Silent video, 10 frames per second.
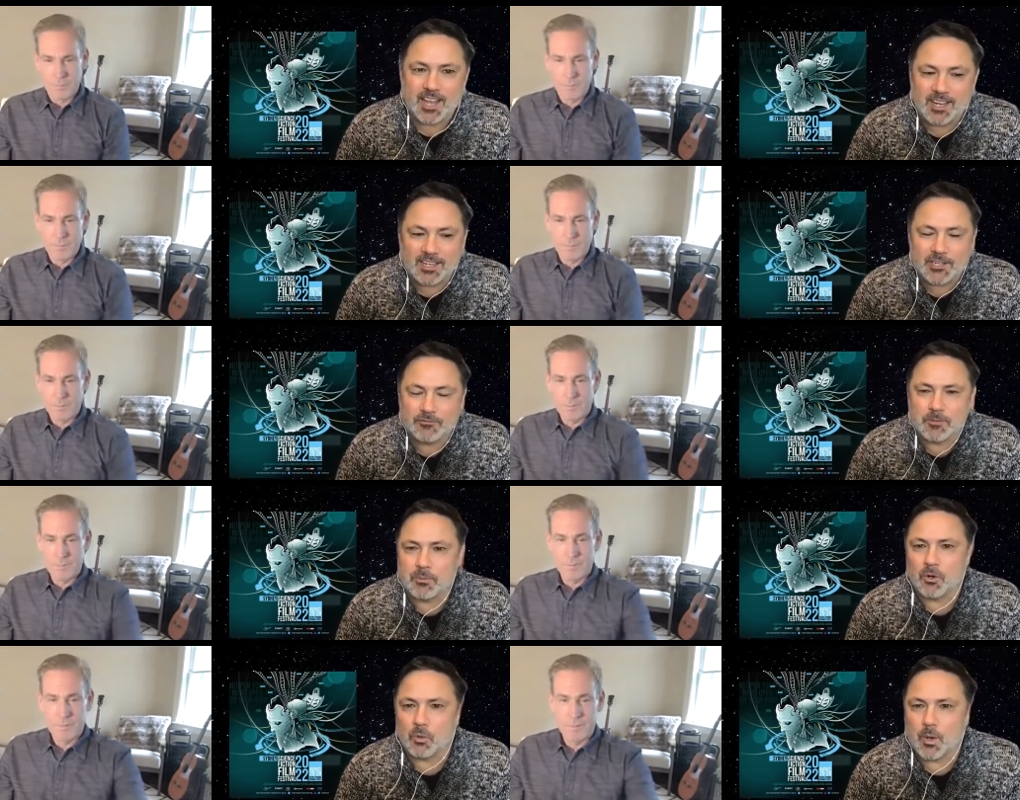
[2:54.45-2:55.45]
Speaker 1: Alien
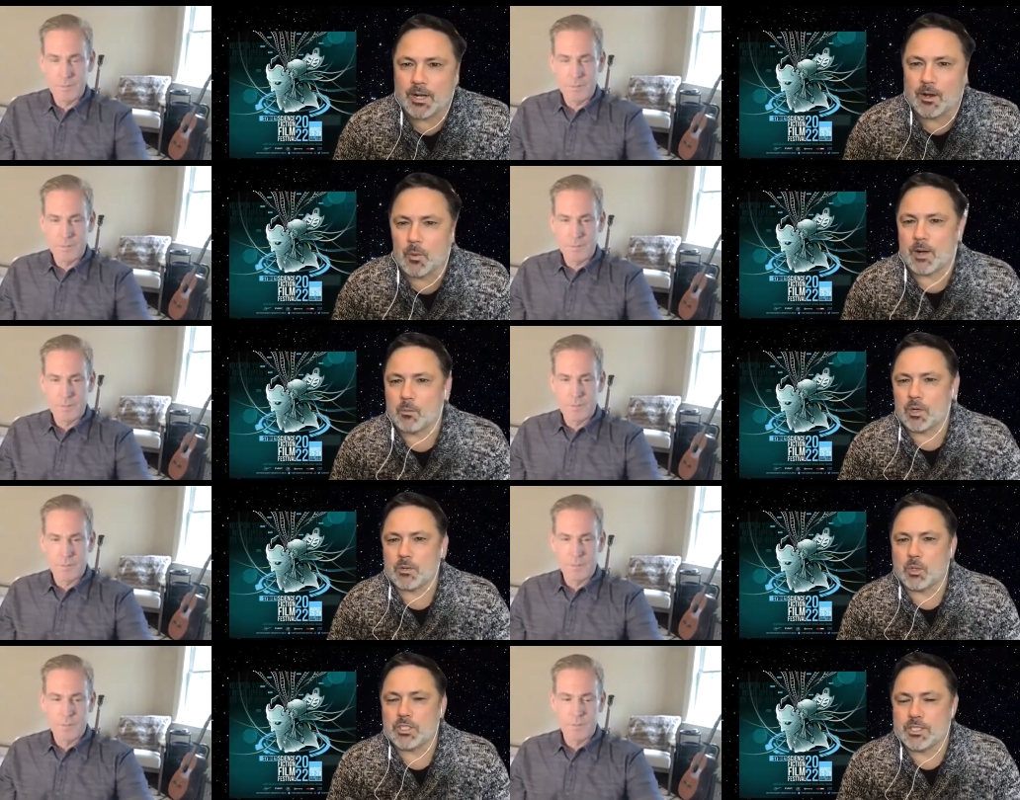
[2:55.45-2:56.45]
Report 101.
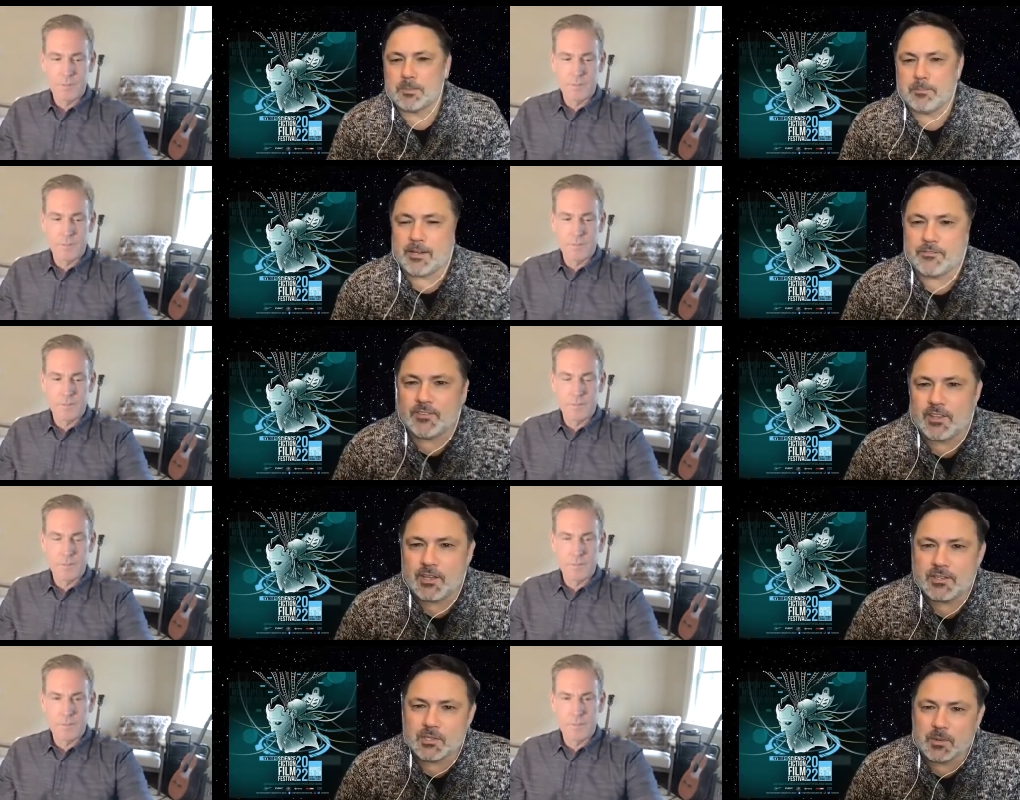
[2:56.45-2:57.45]
What what's it about for
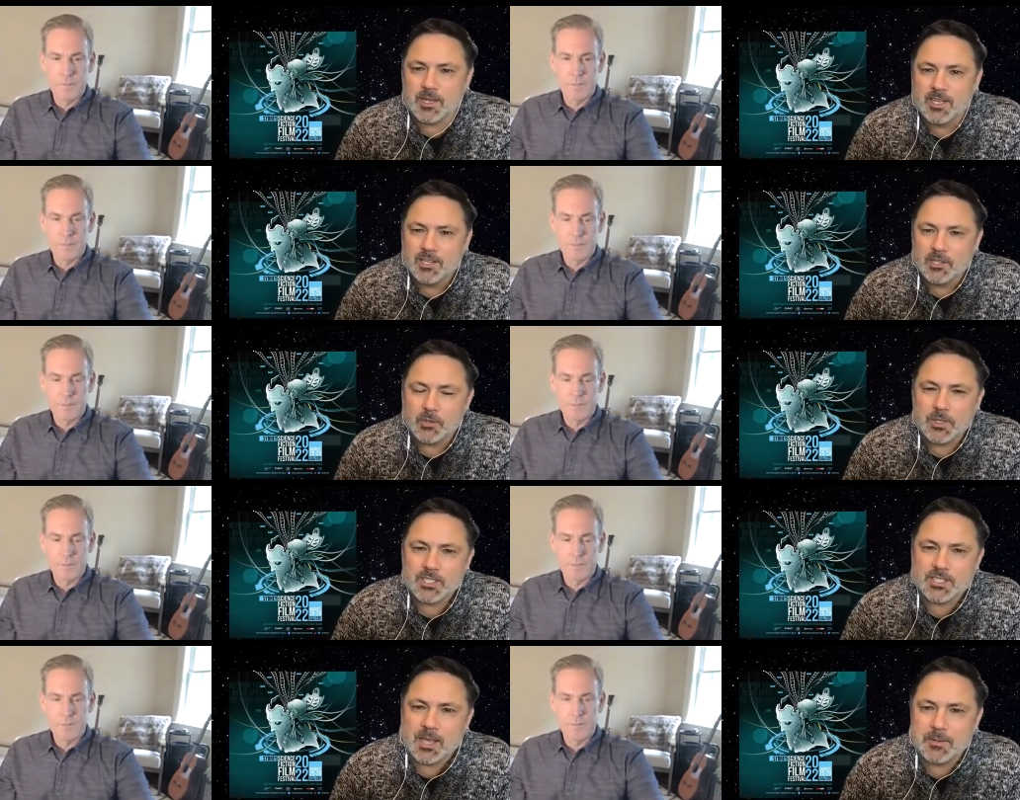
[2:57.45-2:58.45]
those who are who are
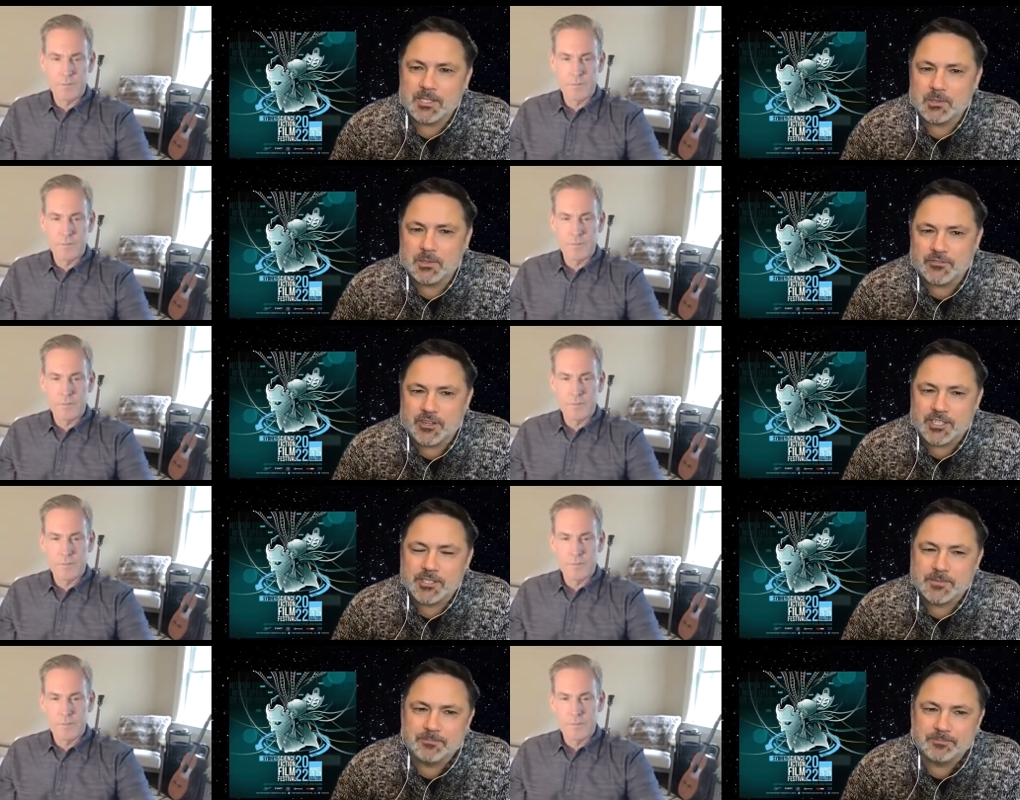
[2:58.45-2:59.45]
just coming to it
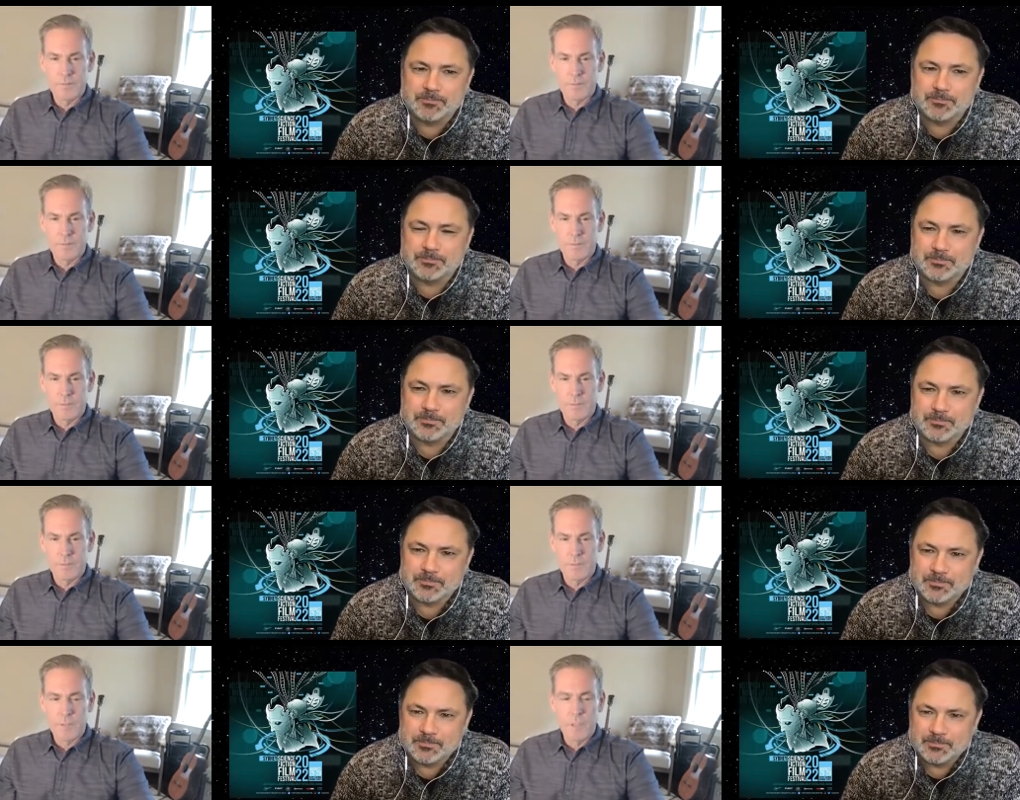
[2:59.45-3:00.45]
fresh?
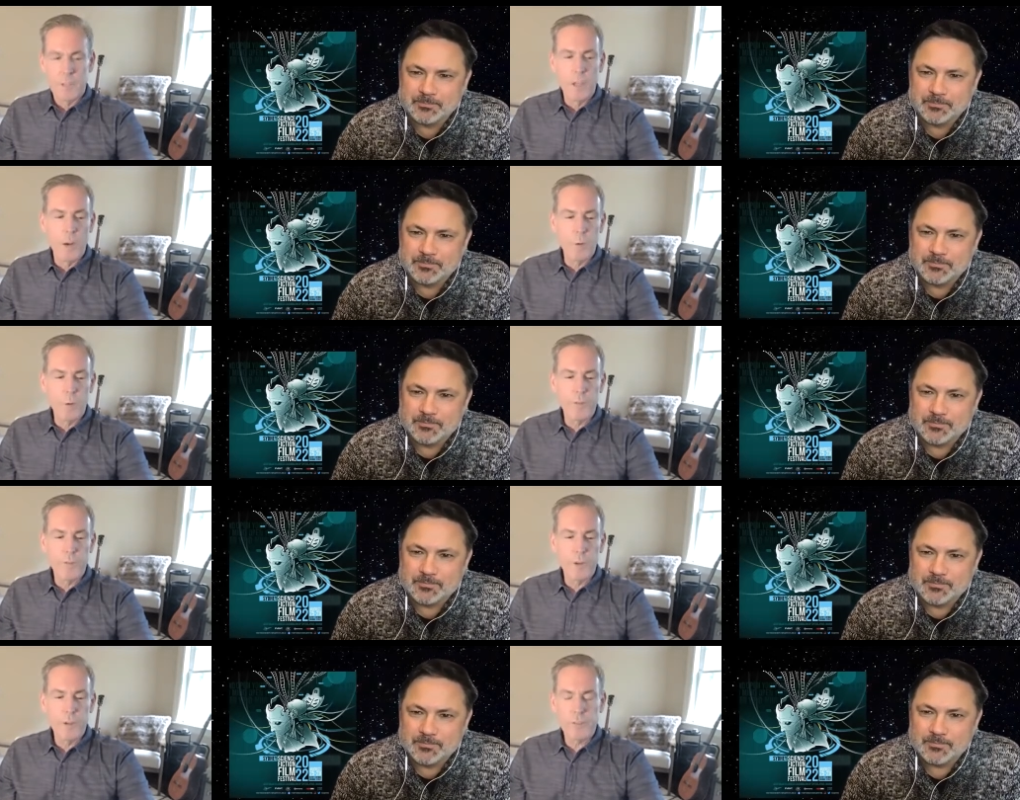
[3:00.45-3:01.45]
Speaker 2: You know, when we
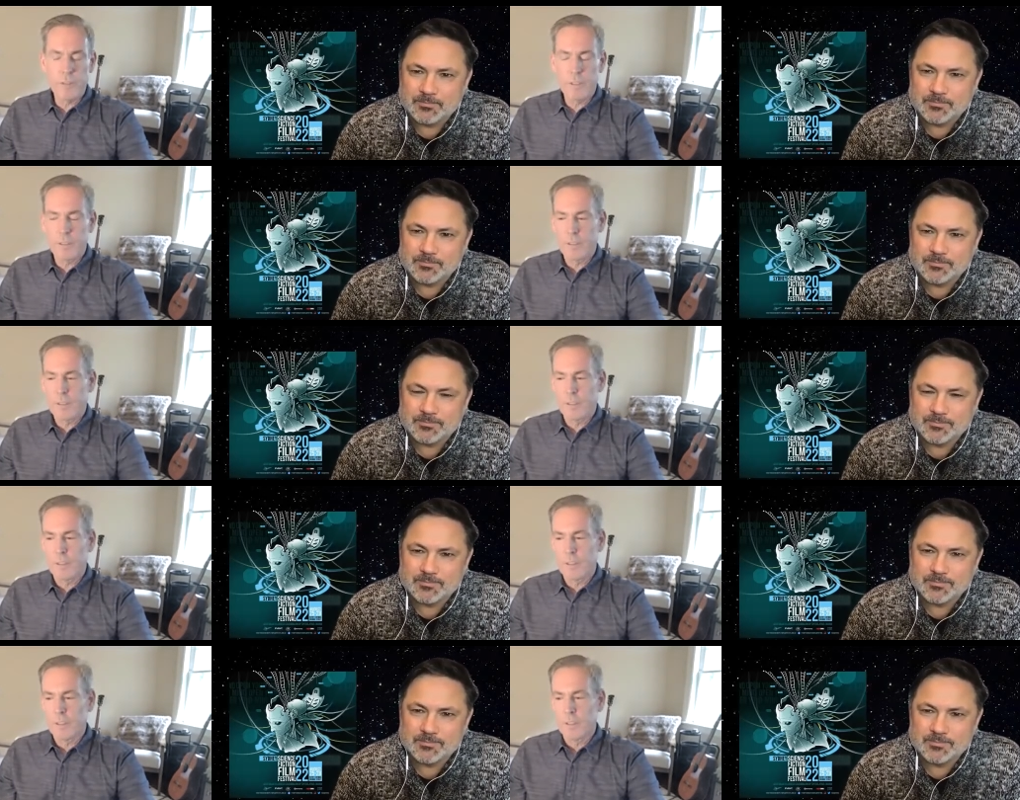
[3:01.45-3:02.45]
first
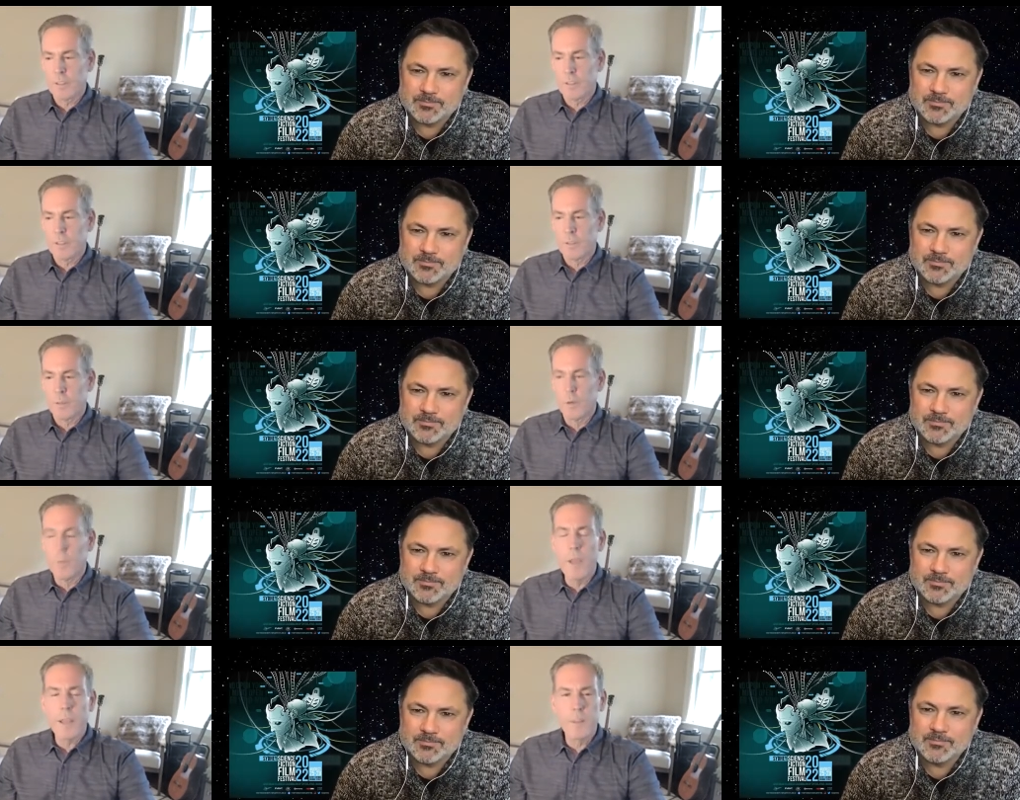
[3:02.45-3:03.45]
were
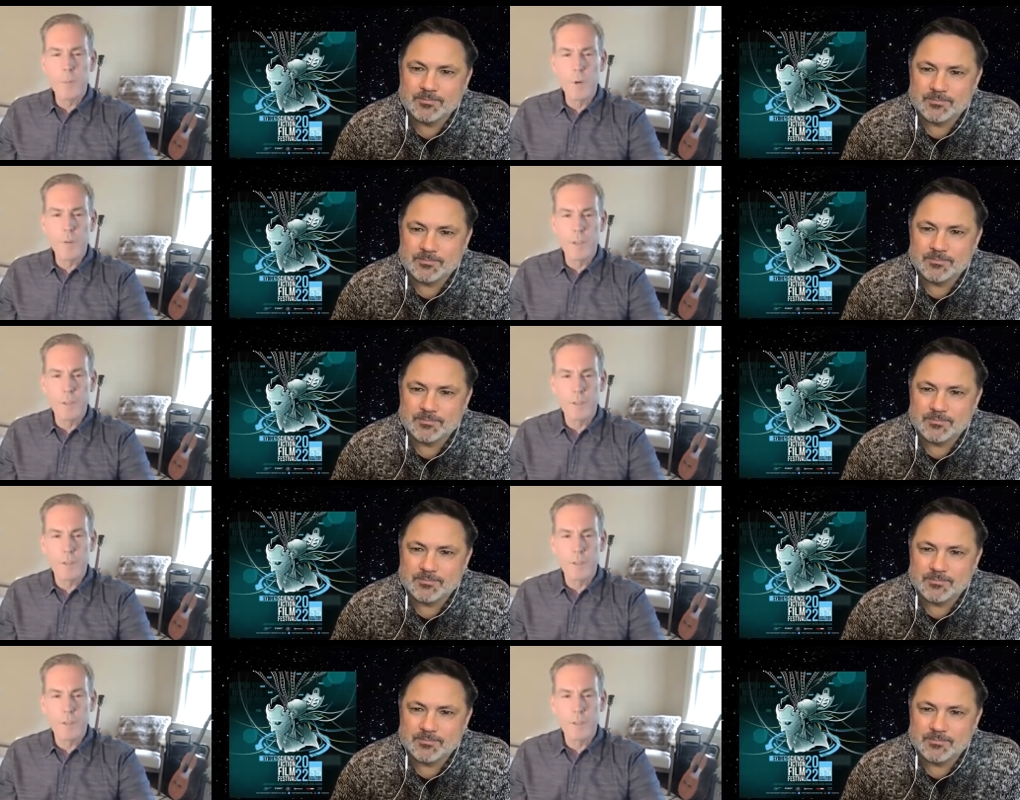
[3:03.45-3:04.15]
making the movie,